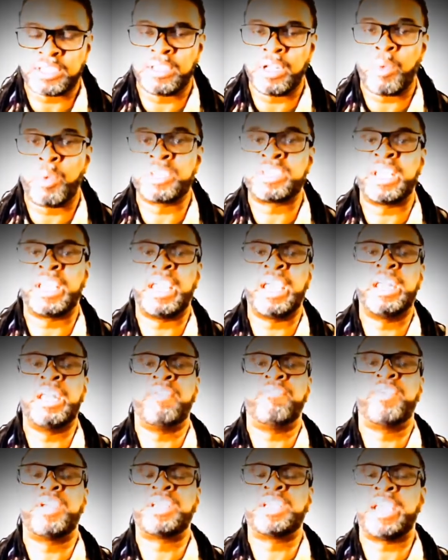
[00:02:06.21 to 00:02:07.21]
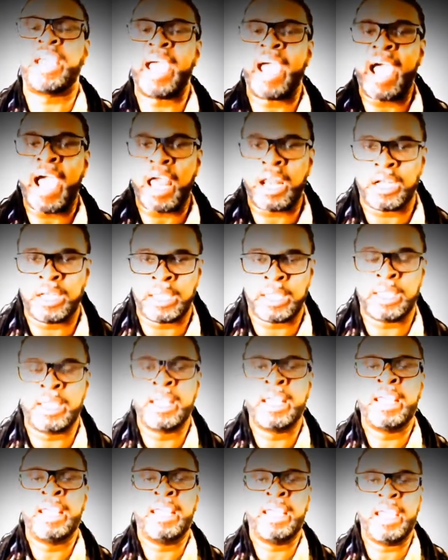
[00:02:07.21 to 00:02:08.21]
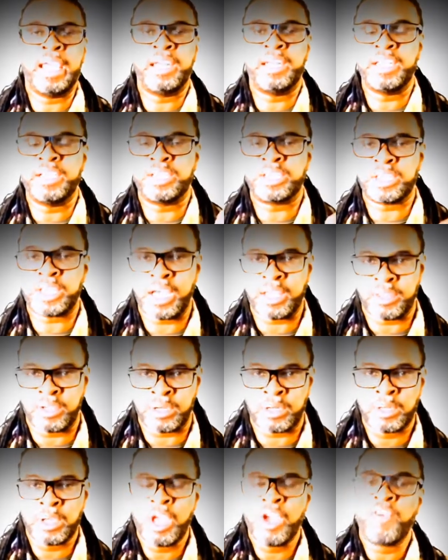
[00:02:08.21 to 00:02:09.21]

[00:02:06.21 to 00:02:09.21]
in other words, the individuality in each other